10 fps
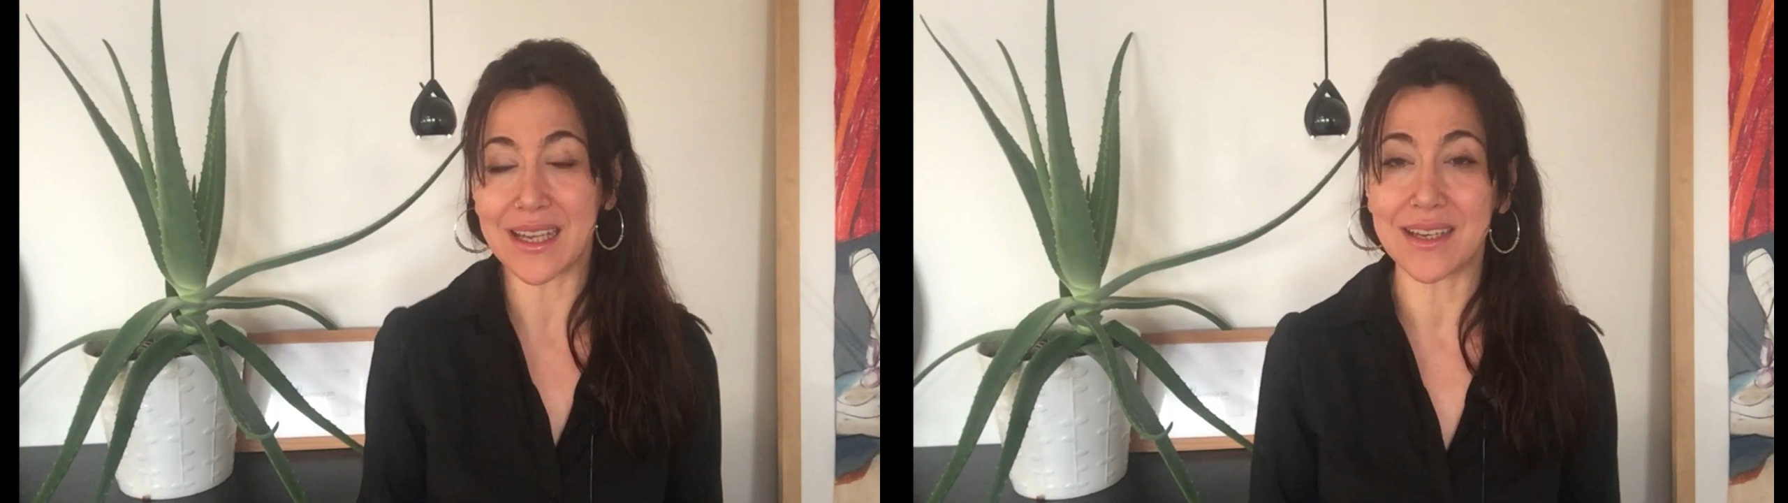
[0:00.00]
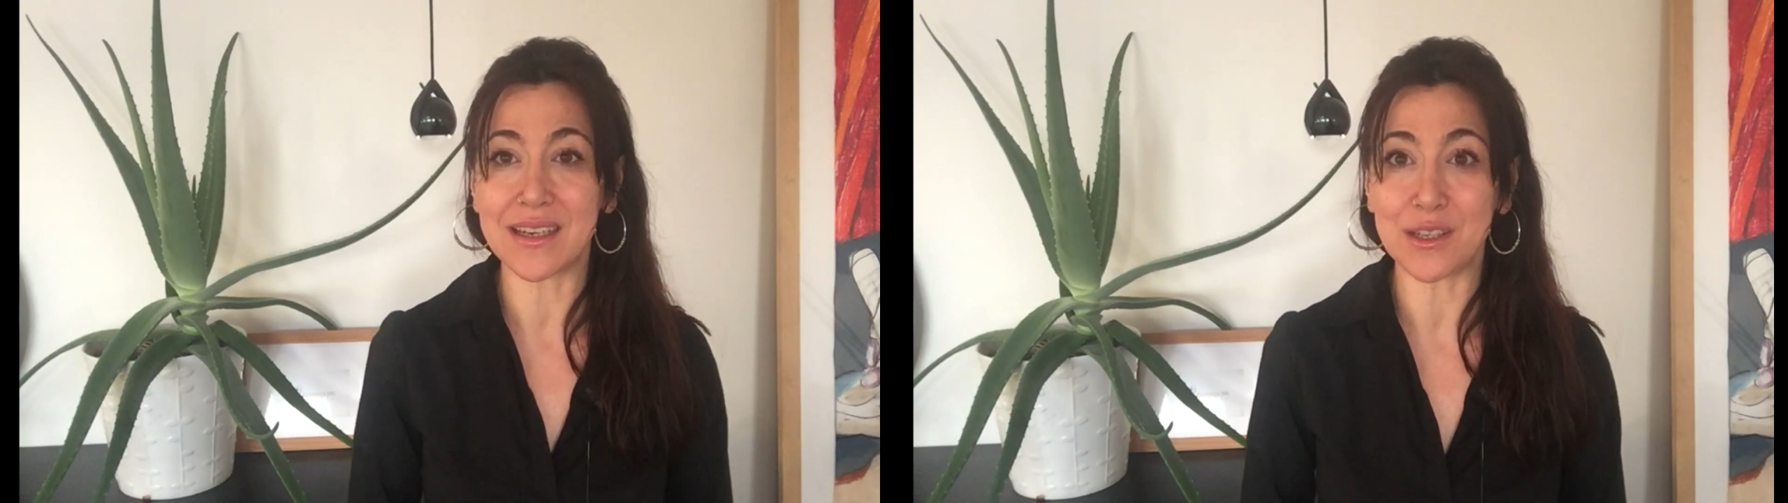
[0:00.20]

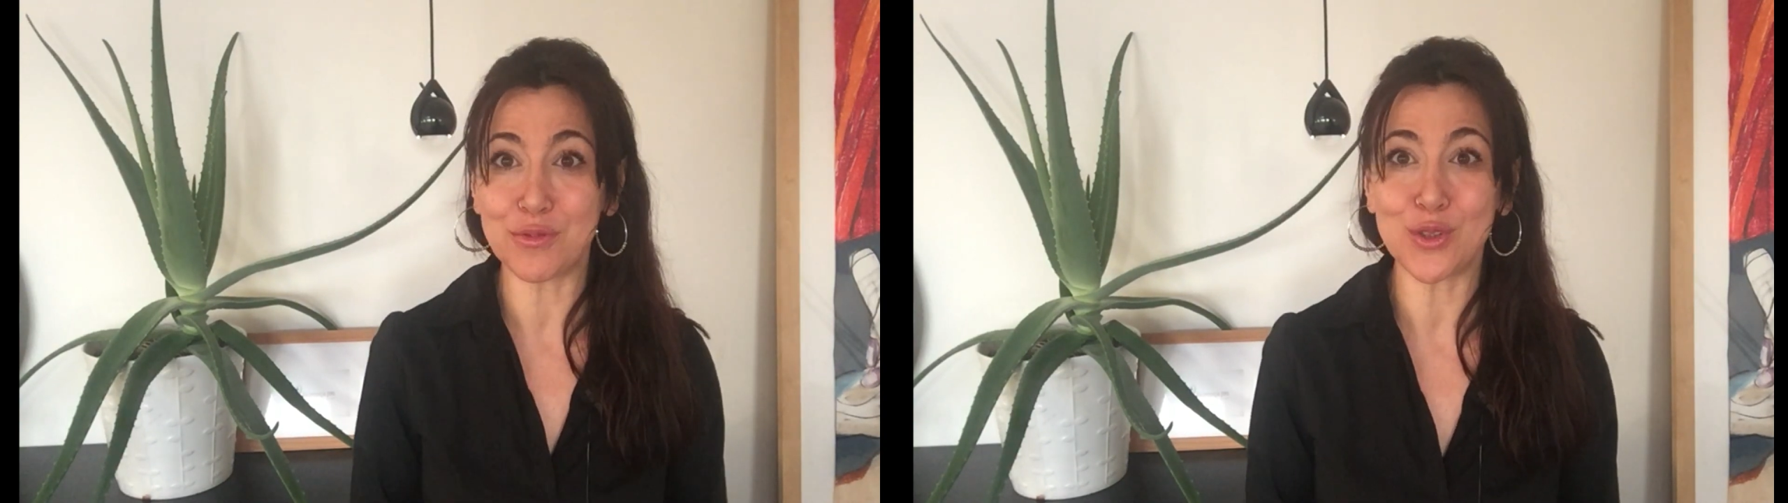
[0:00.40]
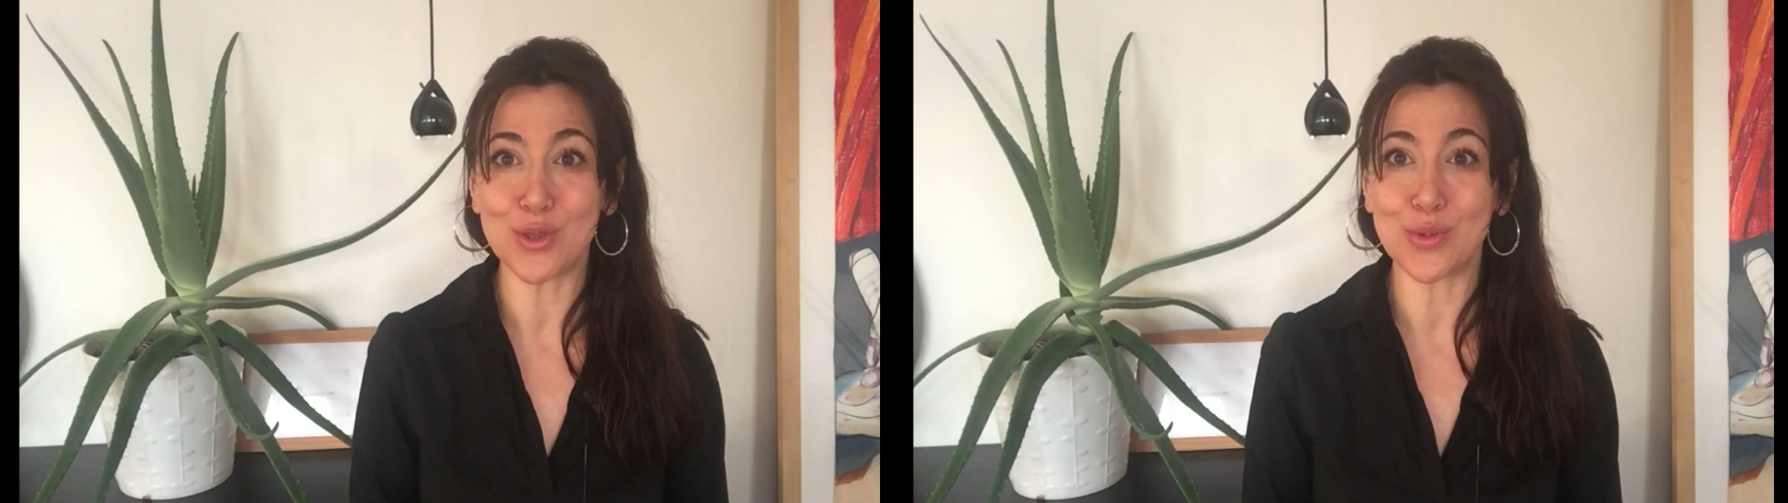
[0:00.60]

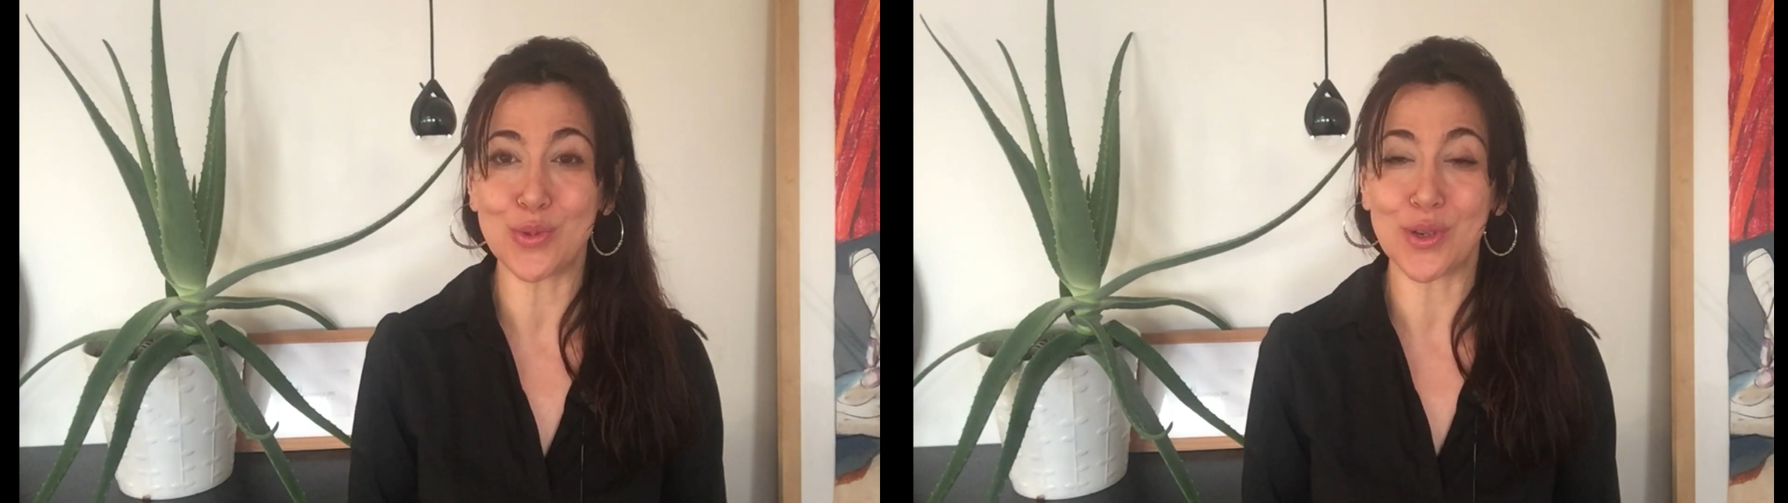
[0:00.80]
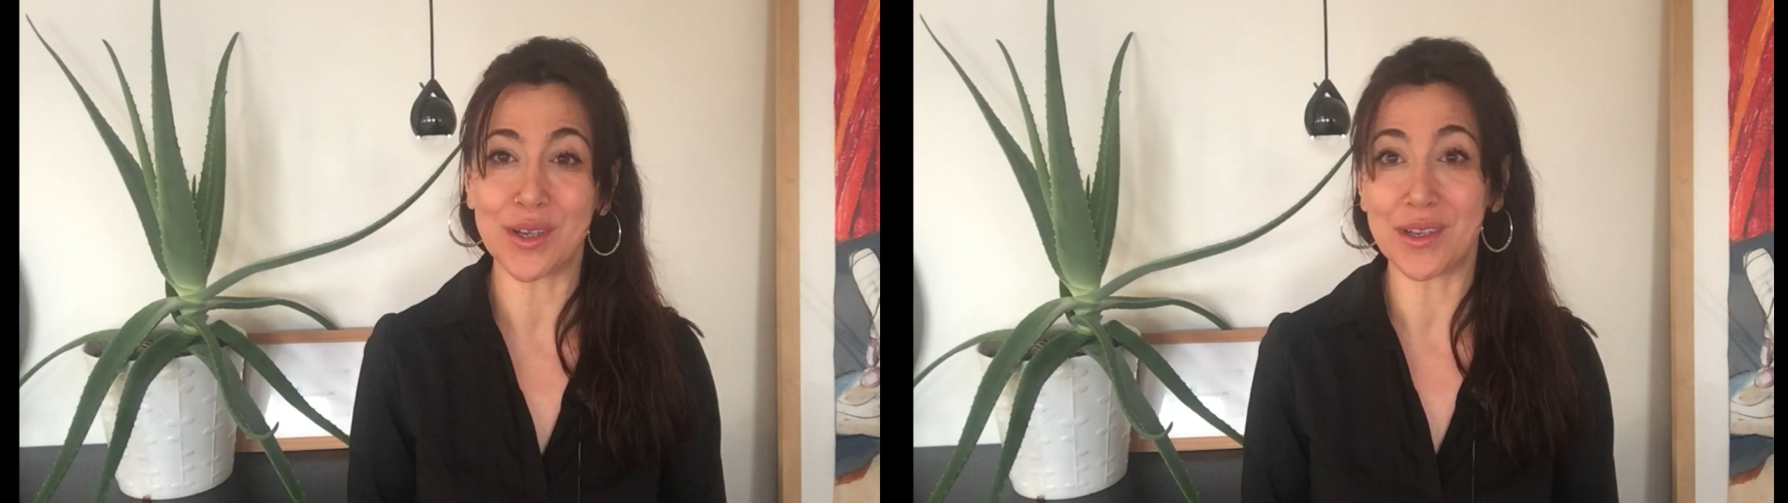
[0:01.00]
if
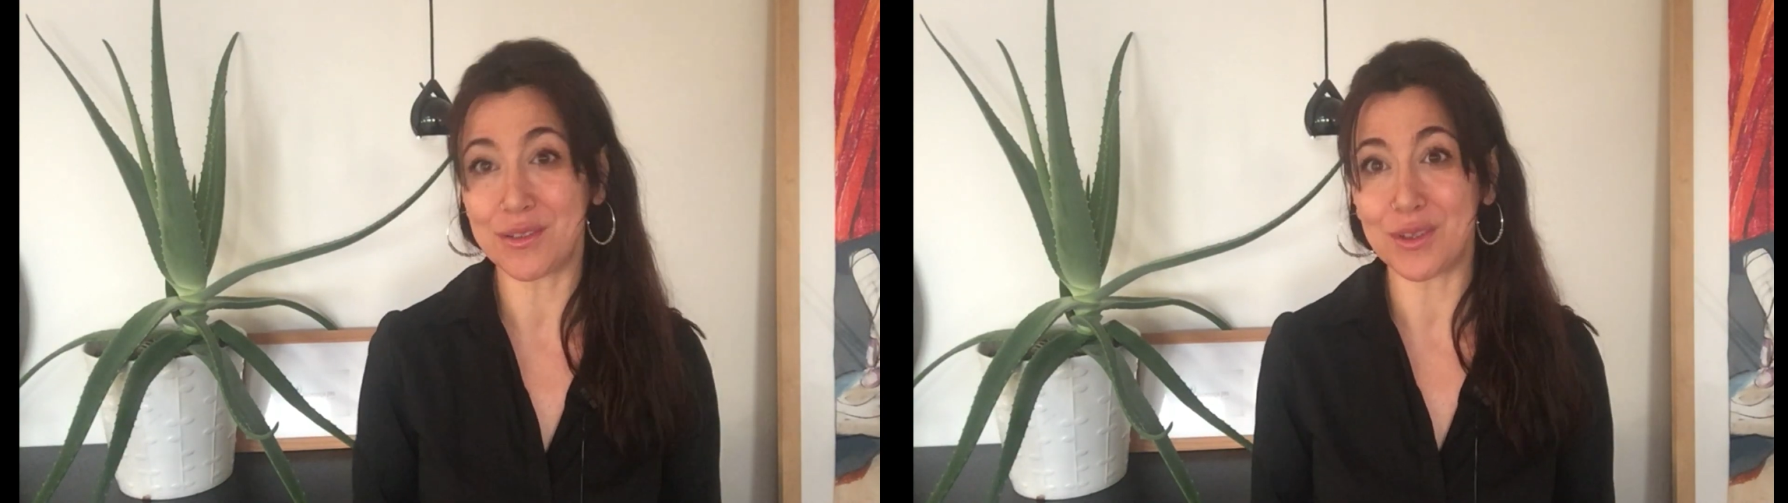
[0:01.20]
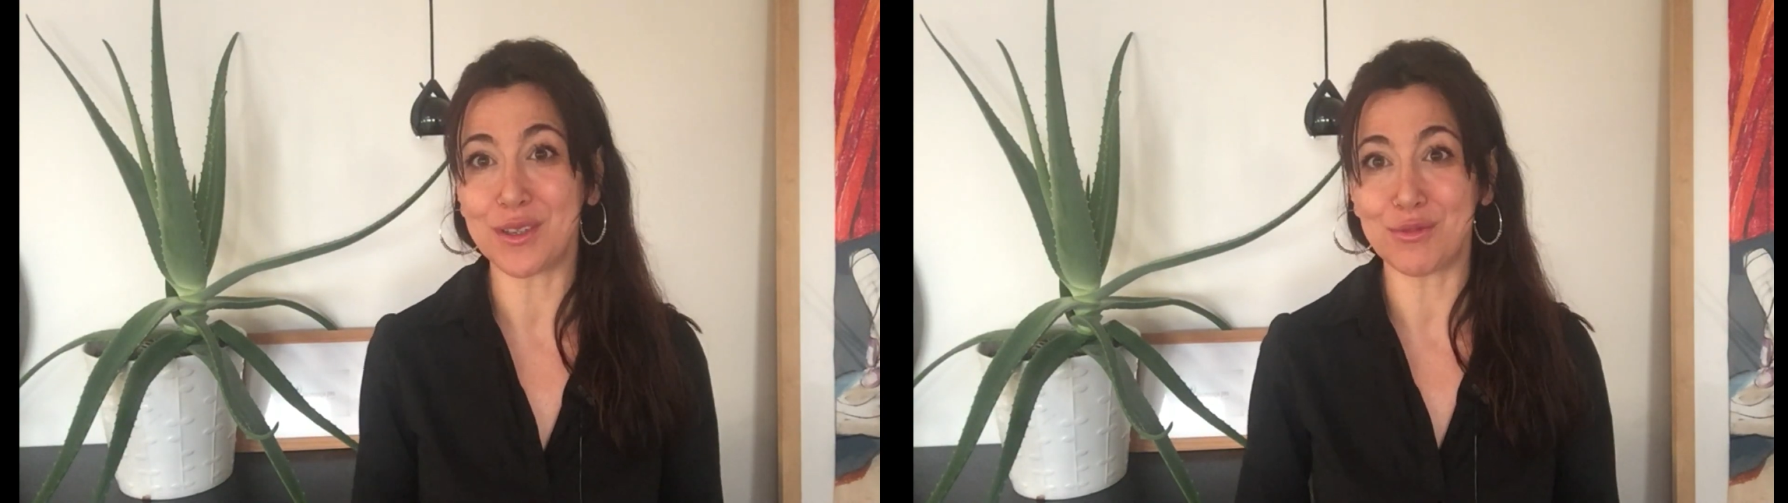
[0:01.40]
you
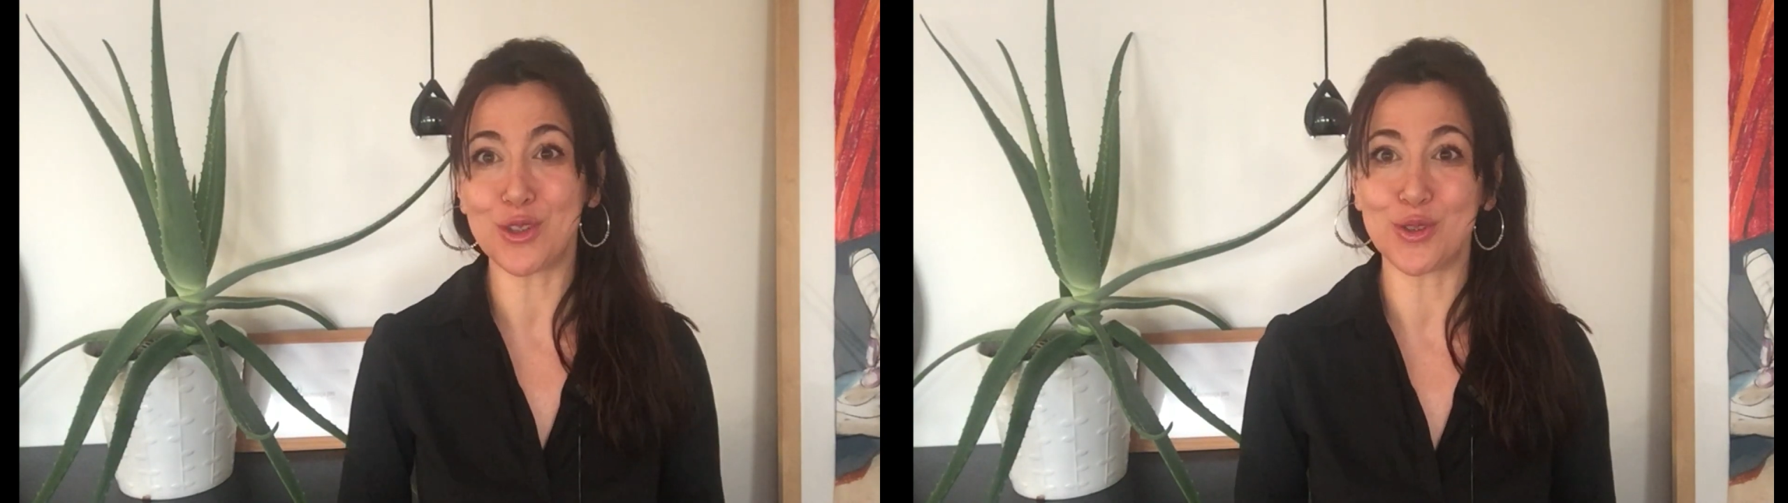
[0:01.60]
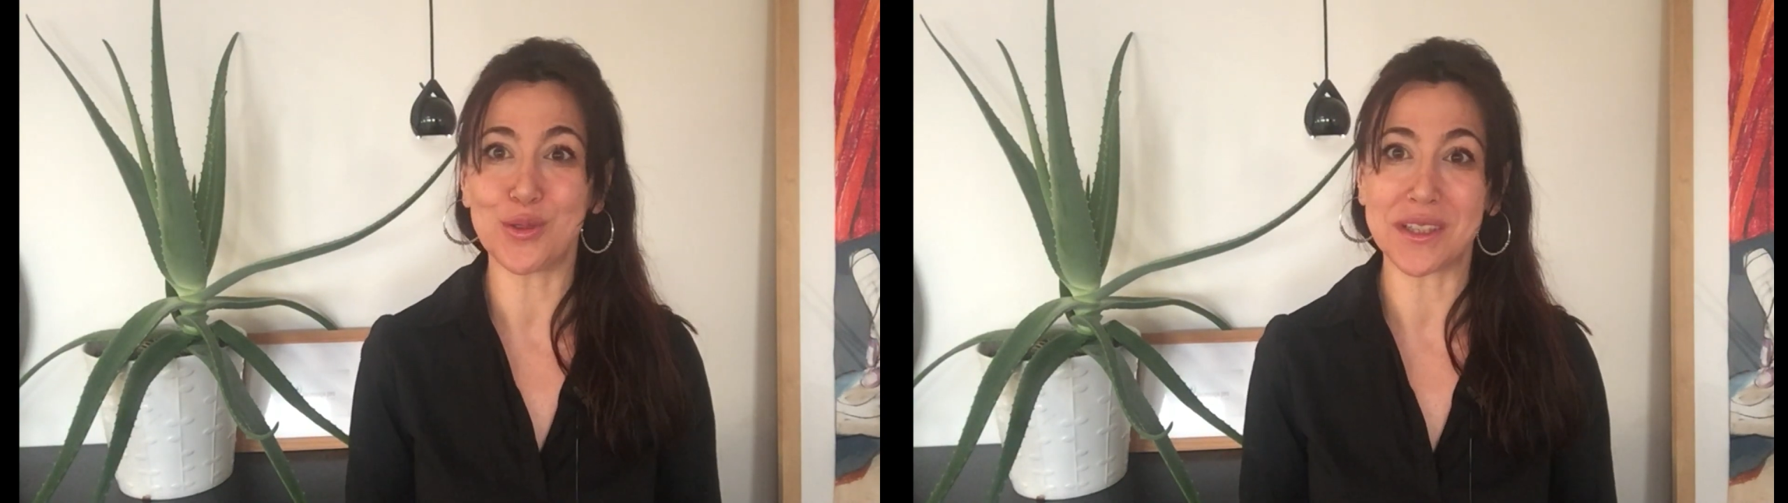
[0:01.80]

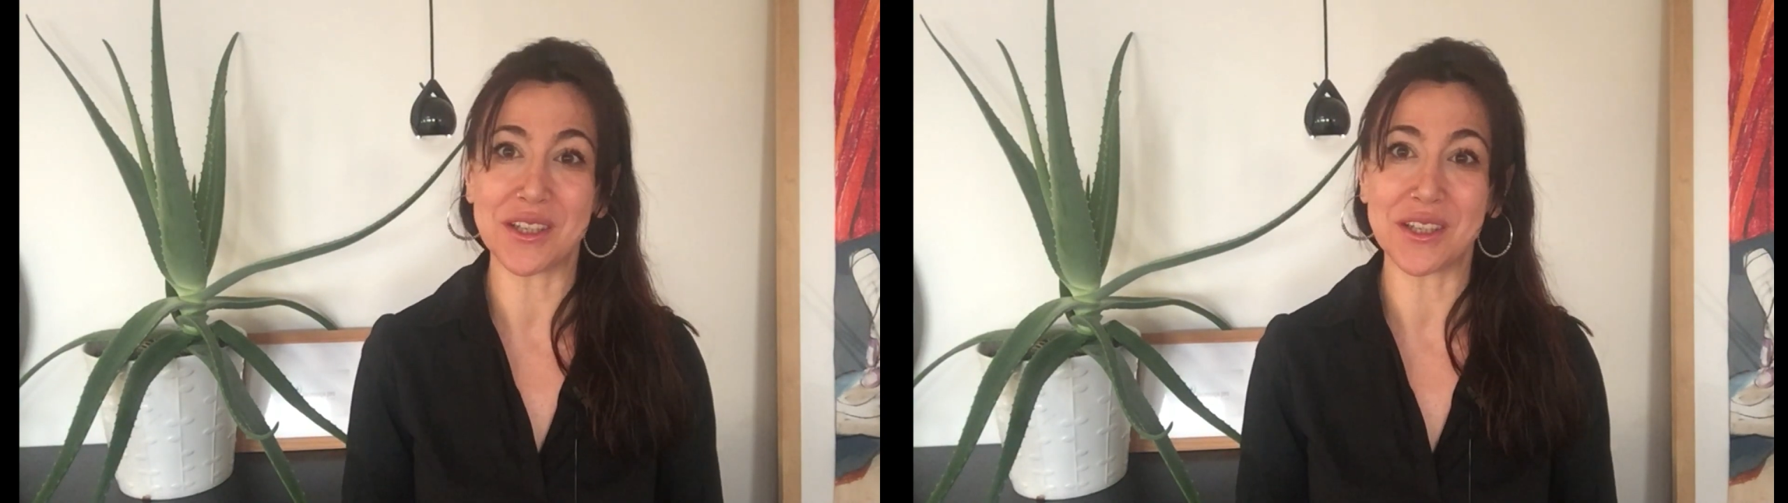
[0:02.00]
do